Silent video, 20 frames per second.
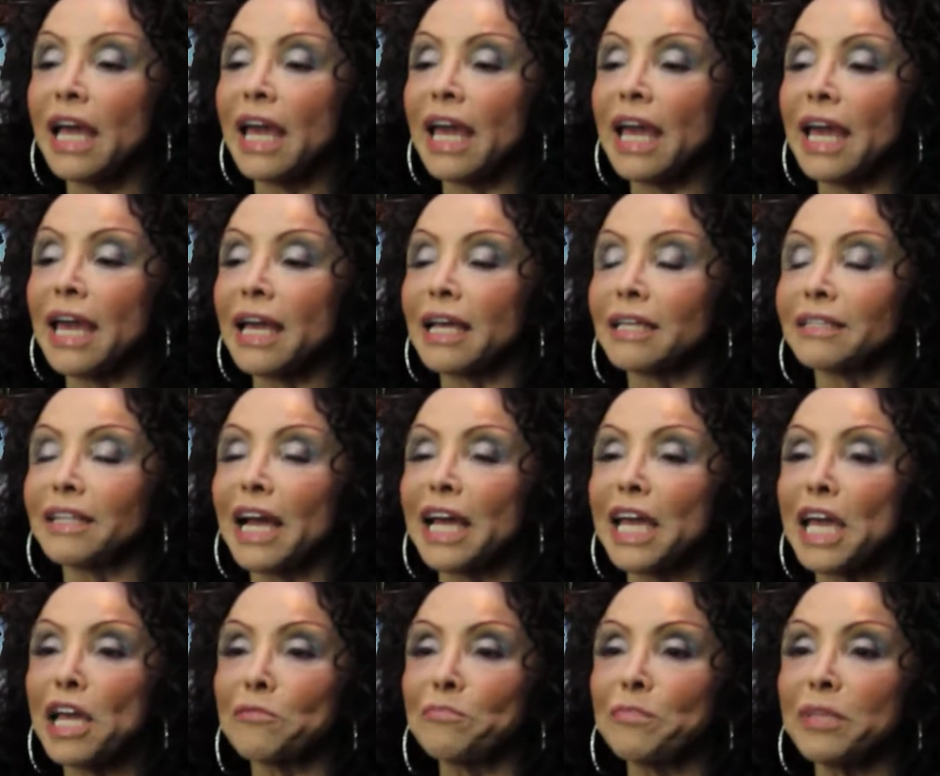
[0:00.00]
and I
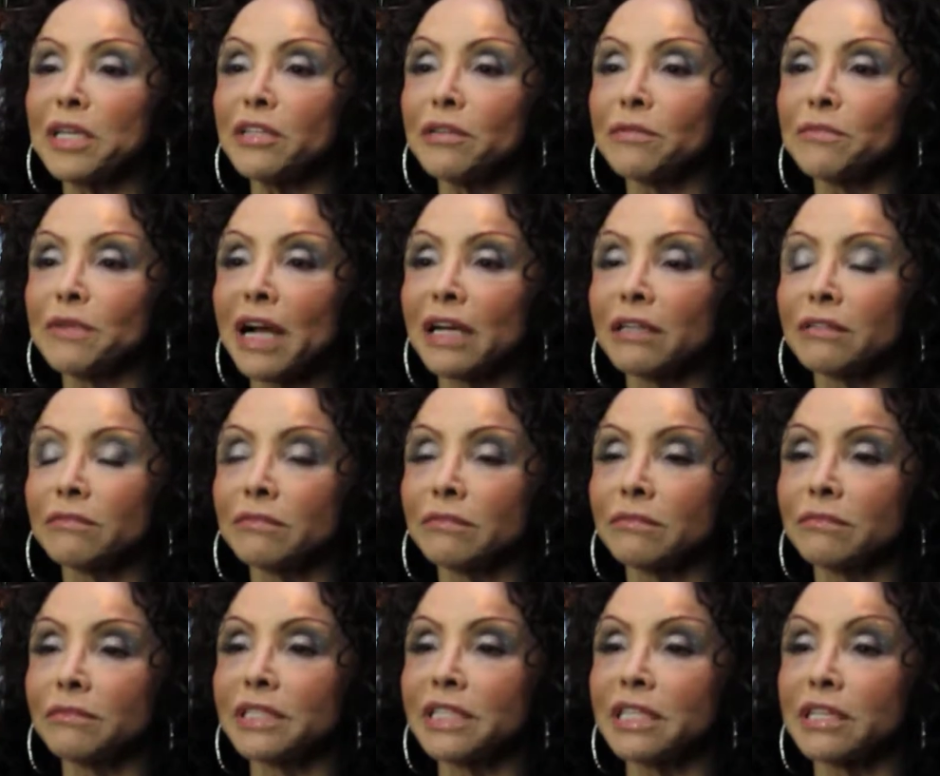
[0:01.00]
had been around
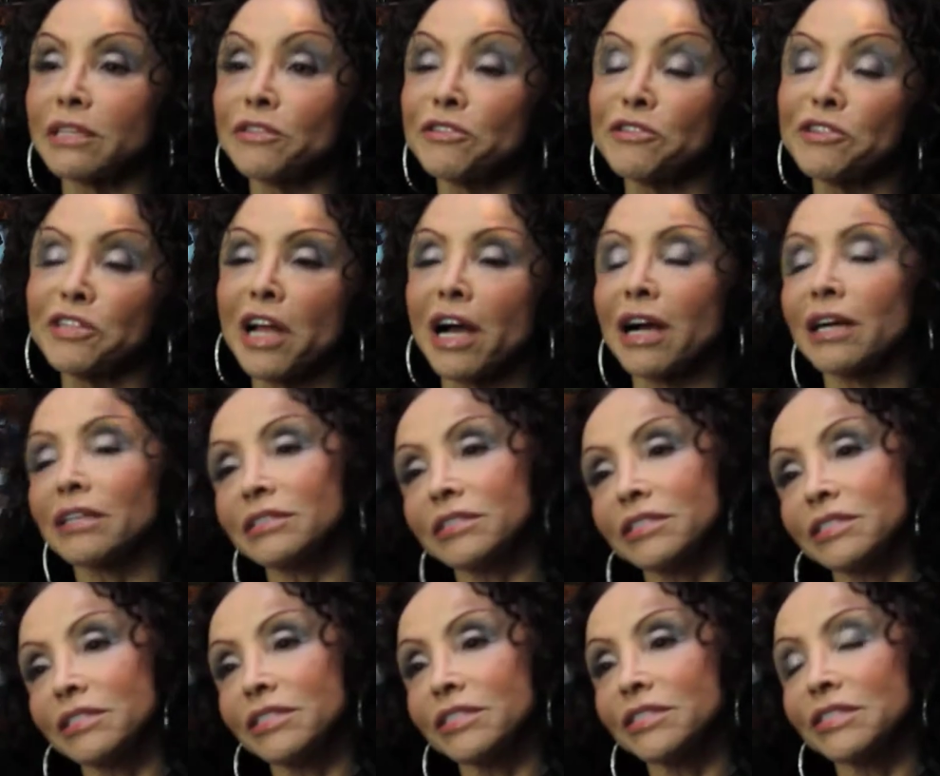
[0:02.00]
with other
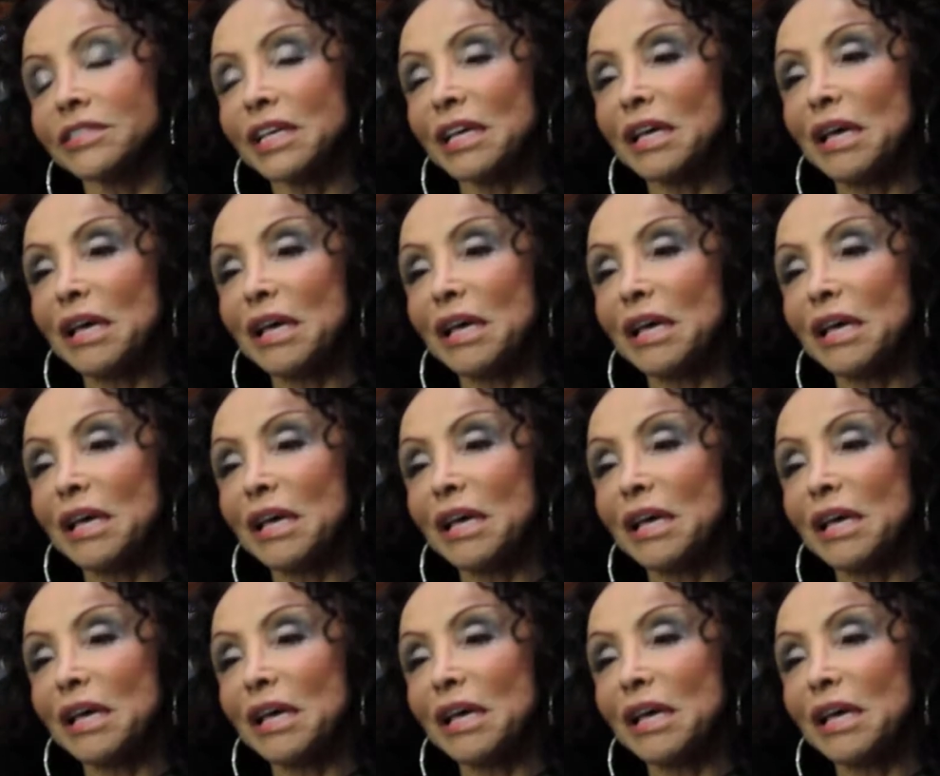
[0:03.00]
doctors.